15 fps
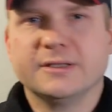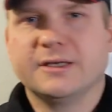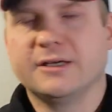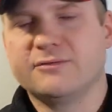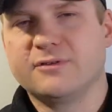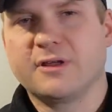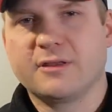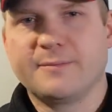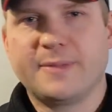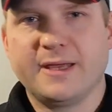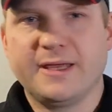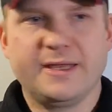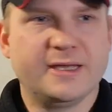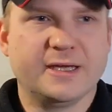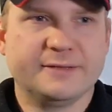I'd rather
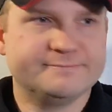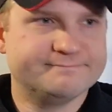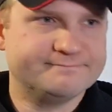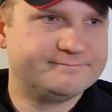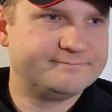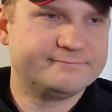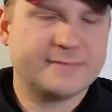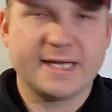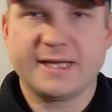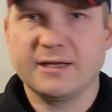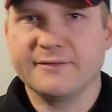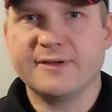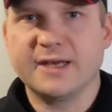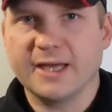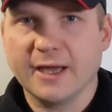be
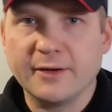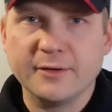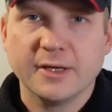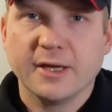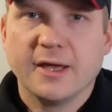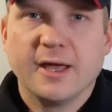making a video.